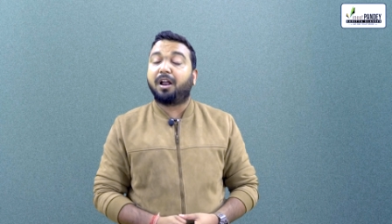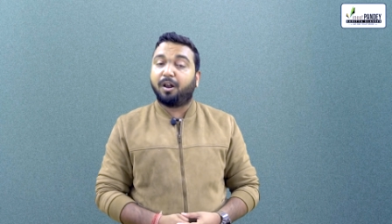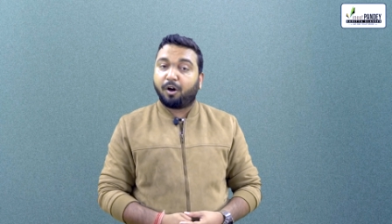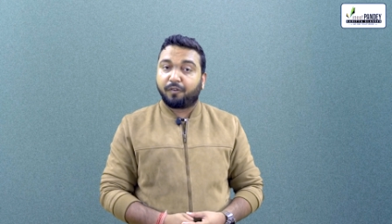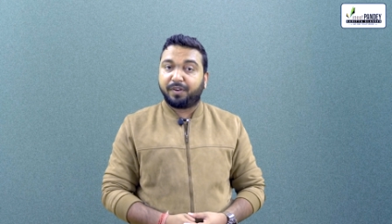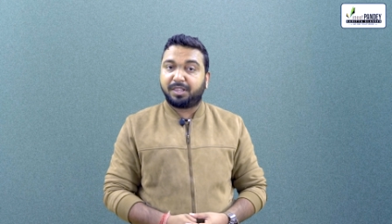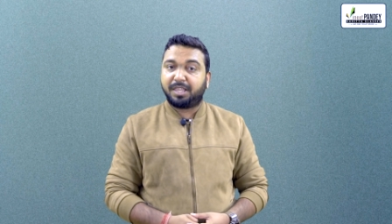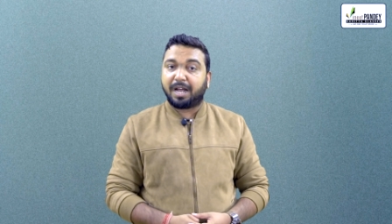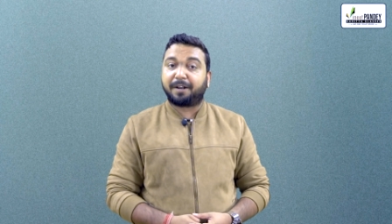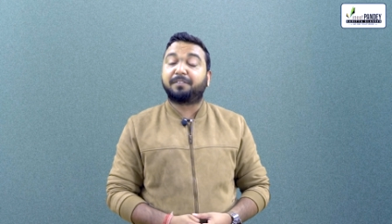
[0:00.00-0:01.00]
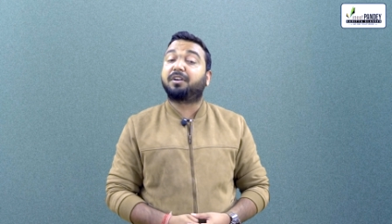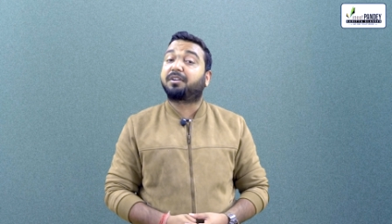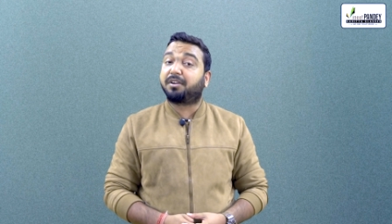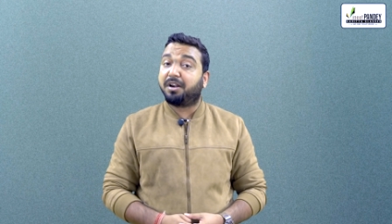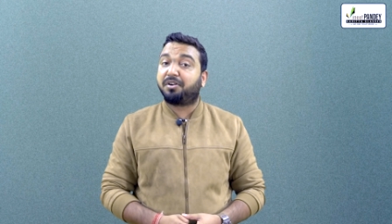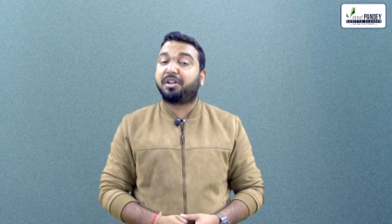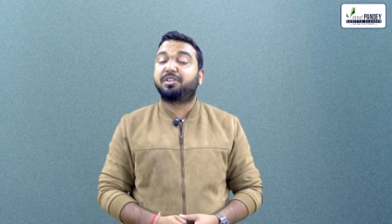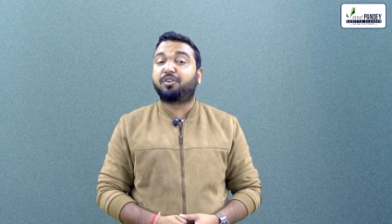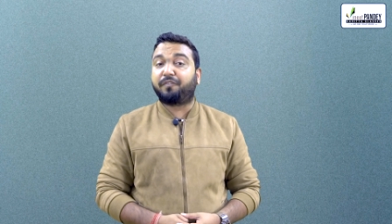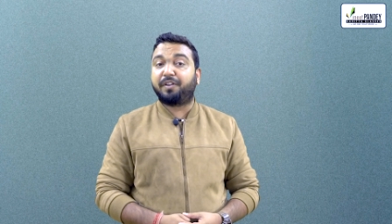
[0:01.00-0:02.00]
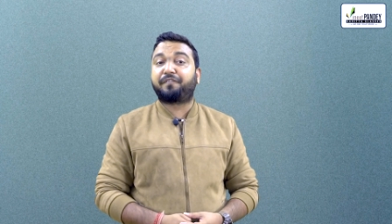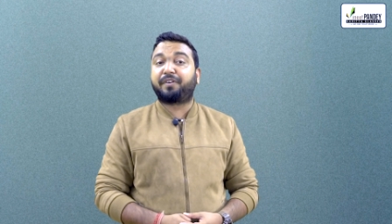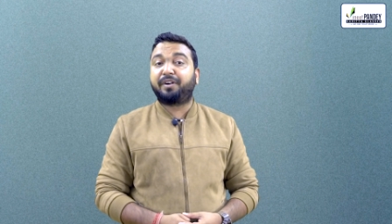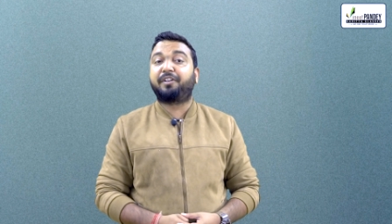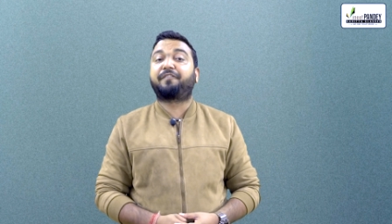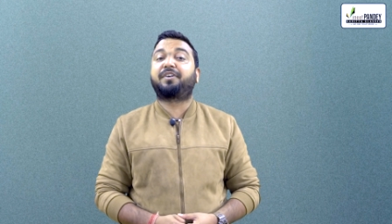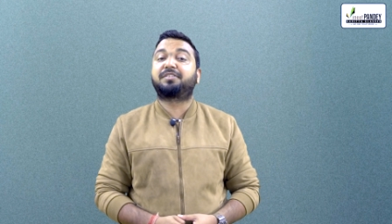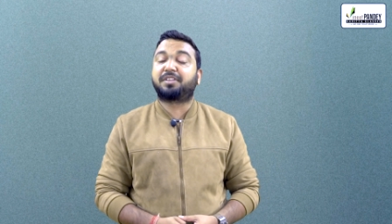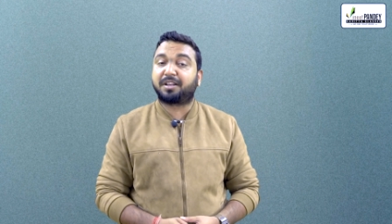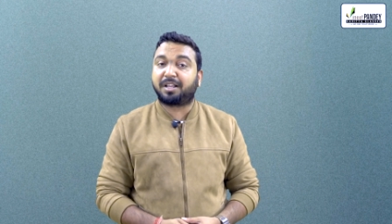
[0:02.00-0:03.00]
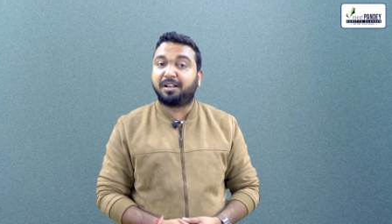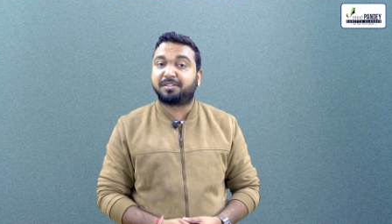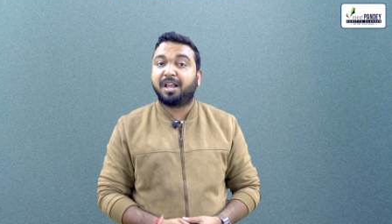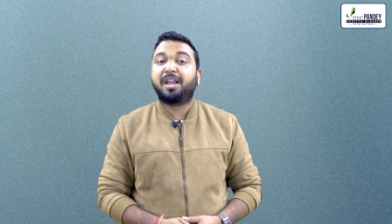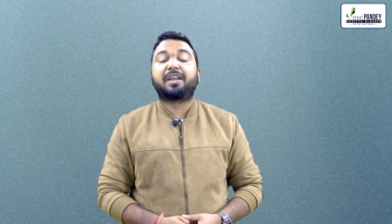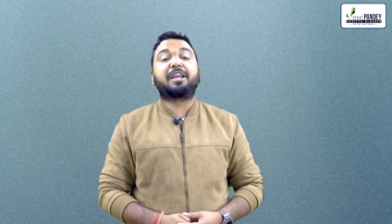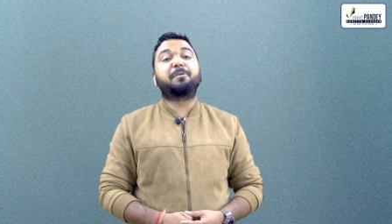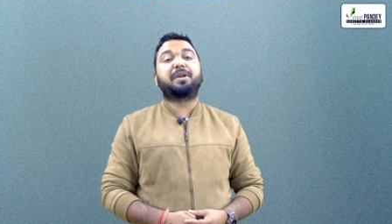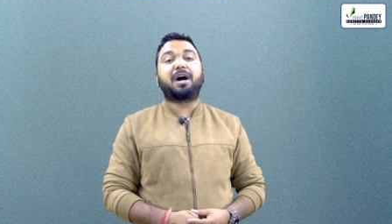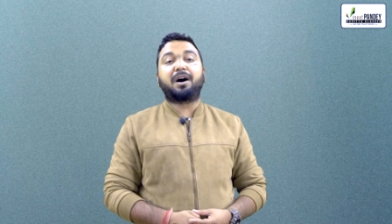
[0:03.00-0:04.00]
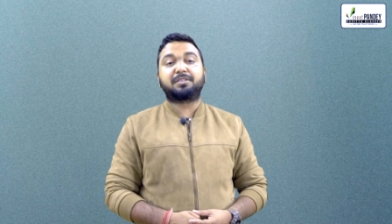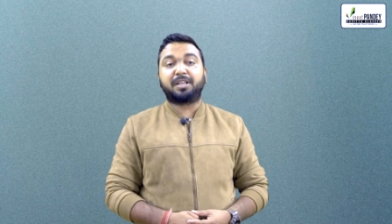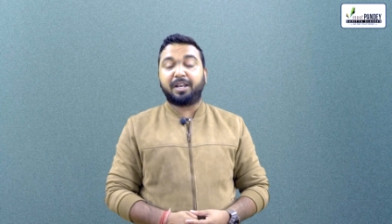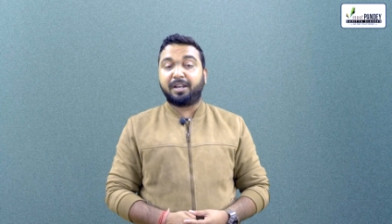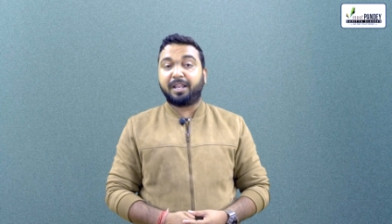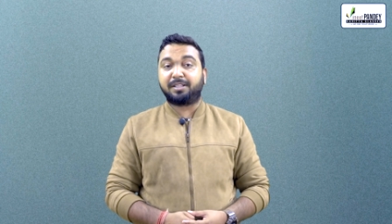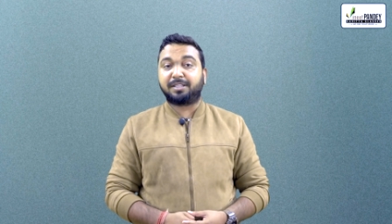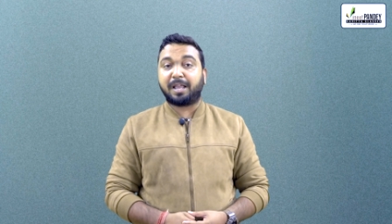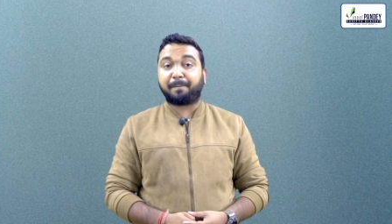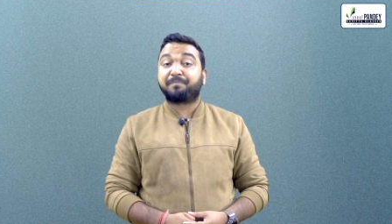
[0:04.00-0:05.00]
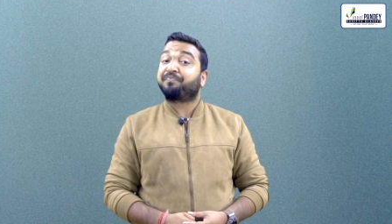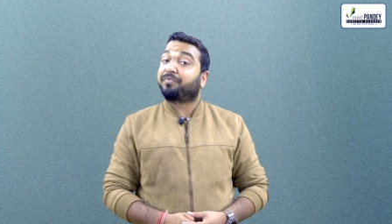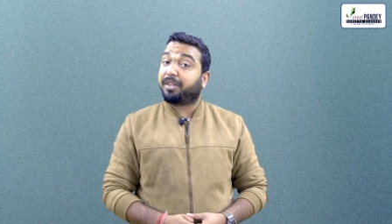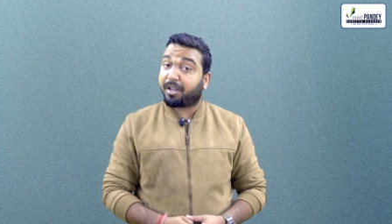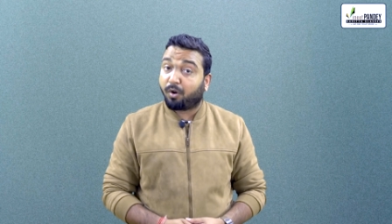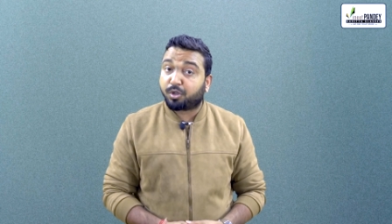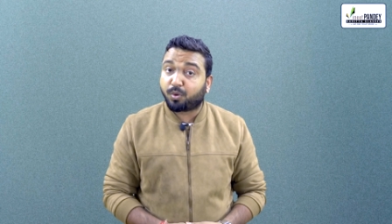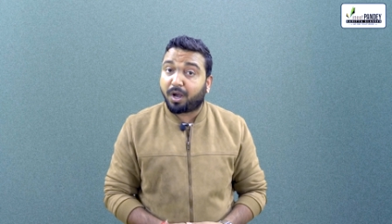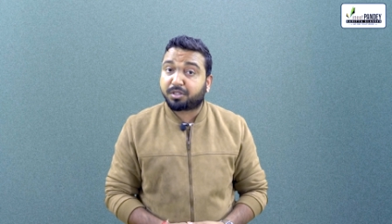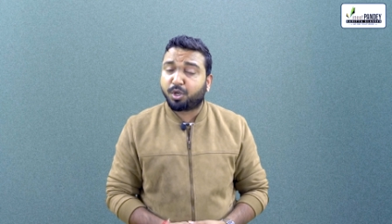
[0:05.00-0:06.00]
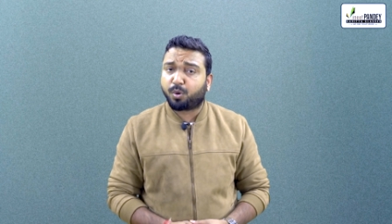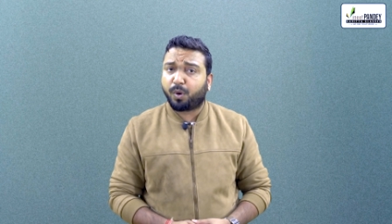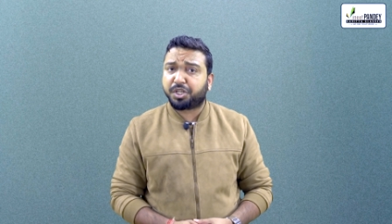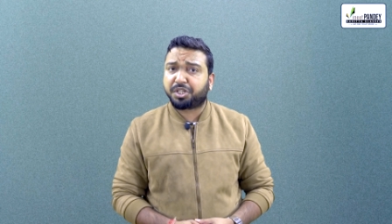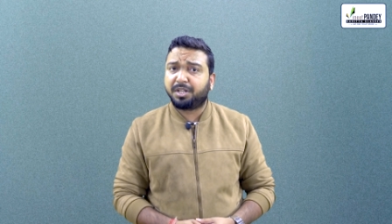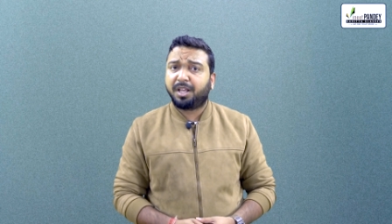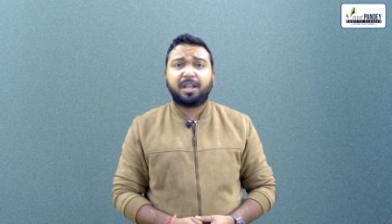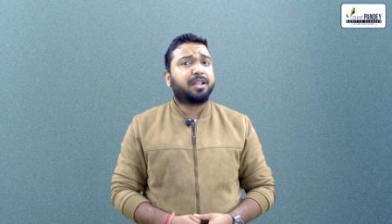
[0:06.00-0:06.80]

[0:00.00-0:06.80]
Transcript: Along with that, the countries of different different circles can be asked in exam. They can also ask you a question.